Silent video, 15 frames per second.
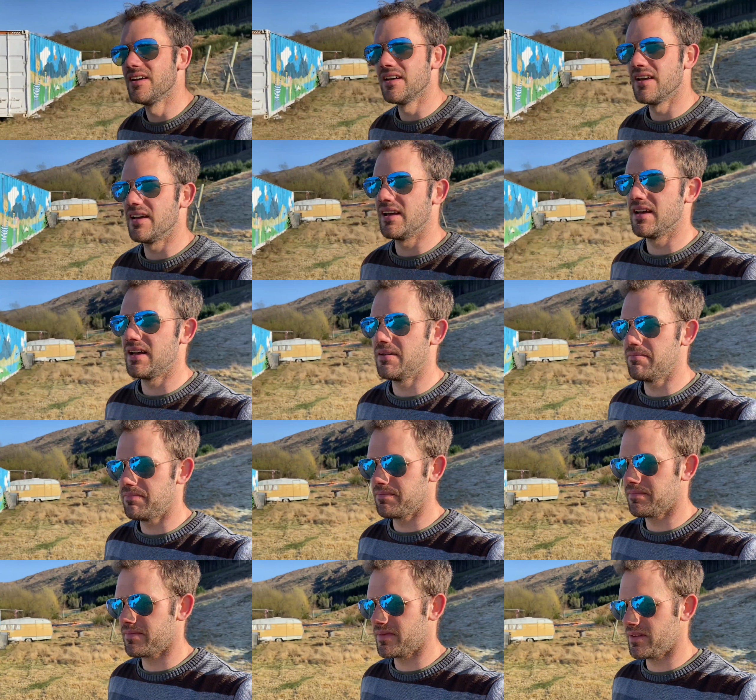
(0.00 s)

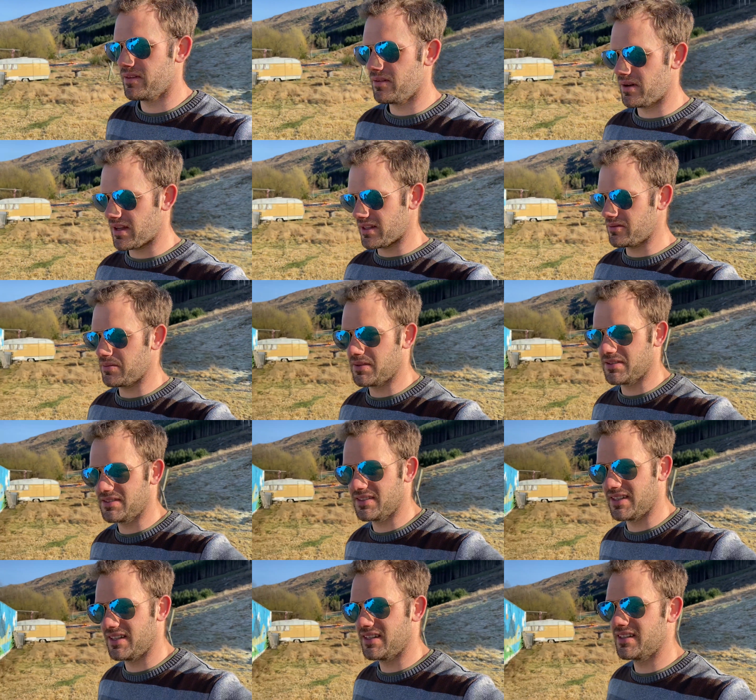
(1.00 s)
I guess we'll
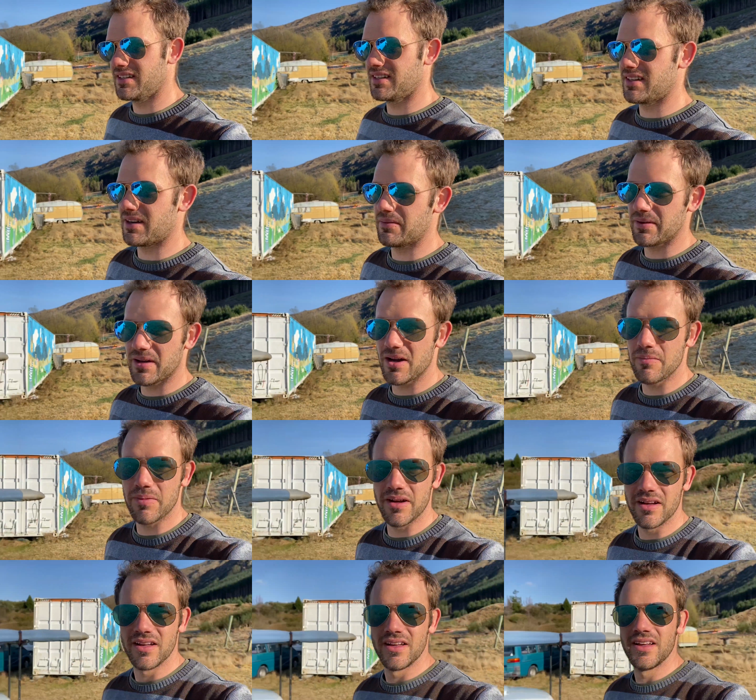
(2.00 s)
see how we go,
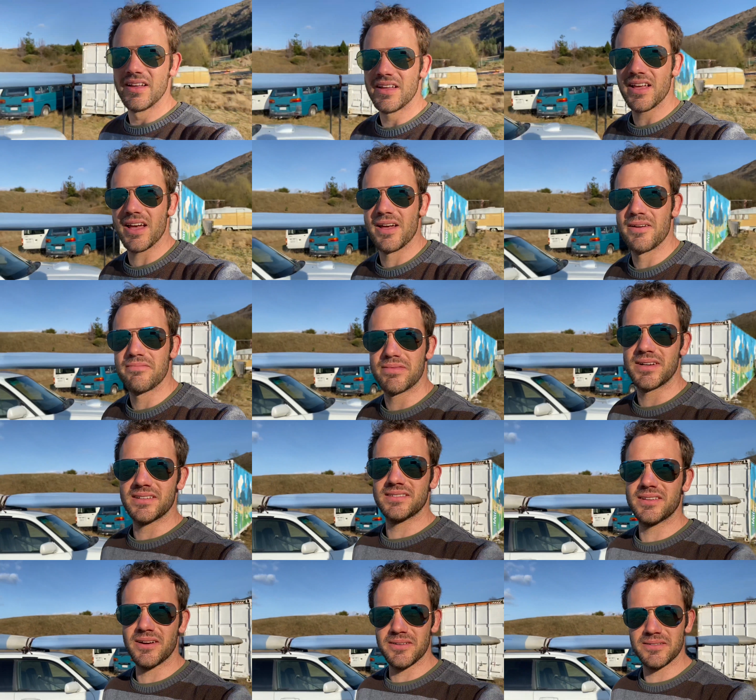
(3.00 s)
but yeah, pretty
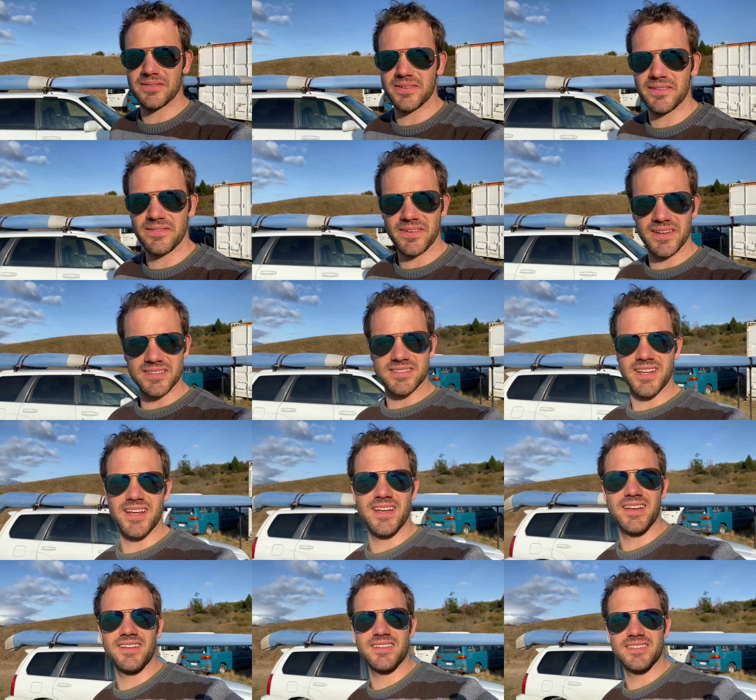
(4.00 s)
stoked for the first
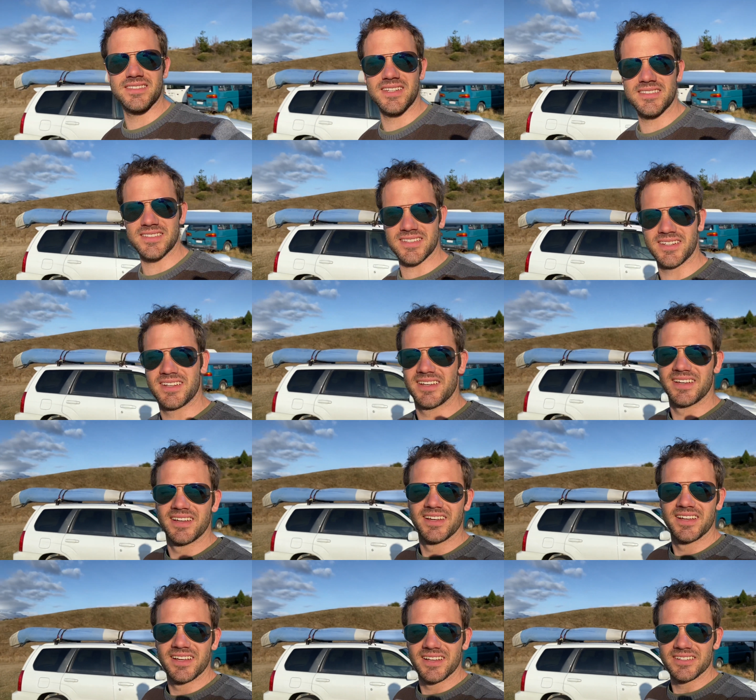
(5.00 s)
day of the season,
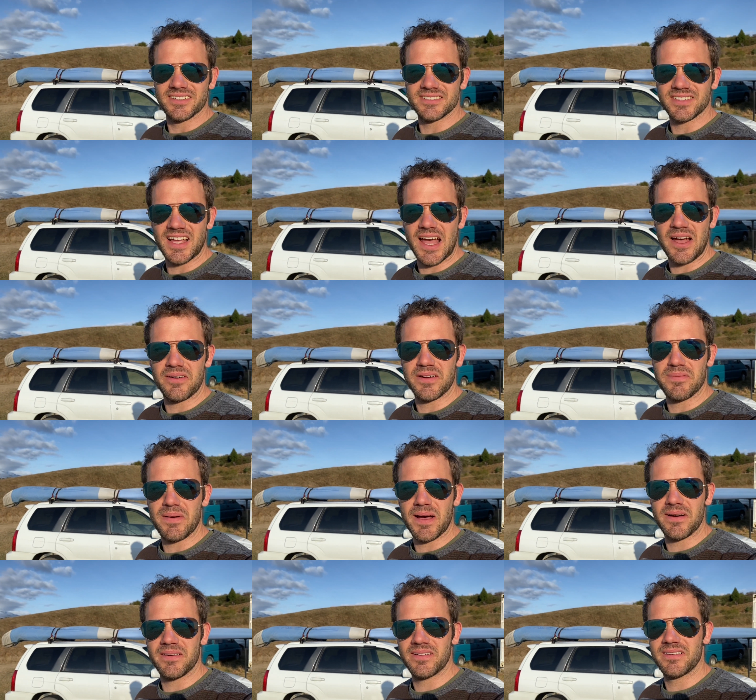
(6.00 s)
just to get out and
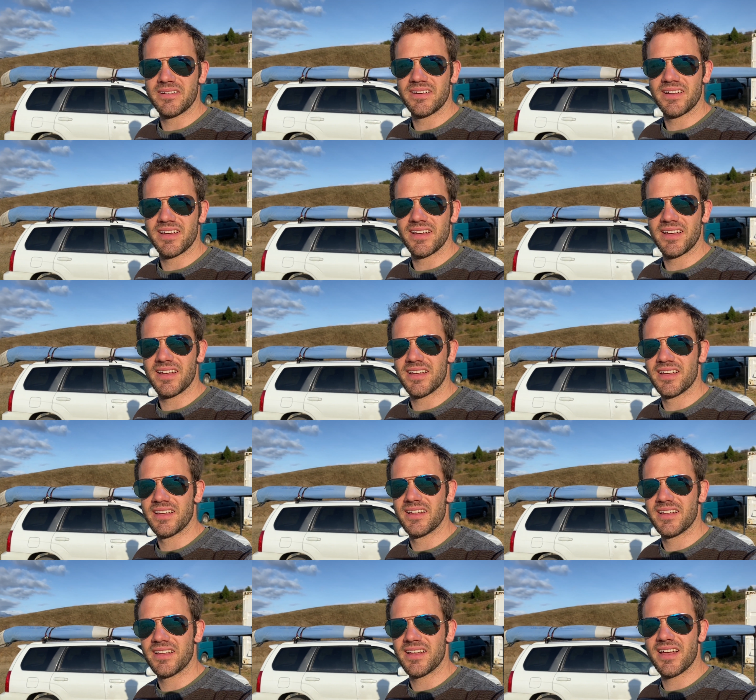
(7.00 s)
about and air
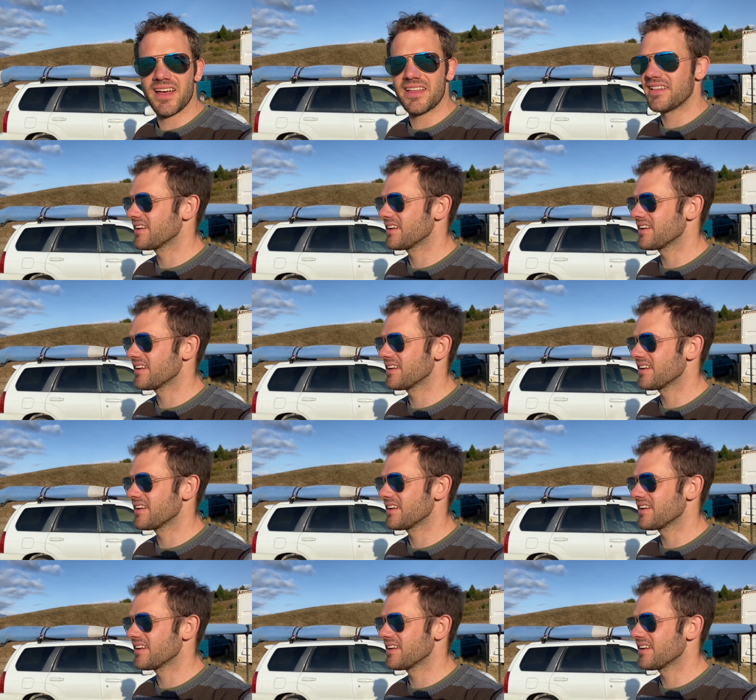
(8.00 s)
the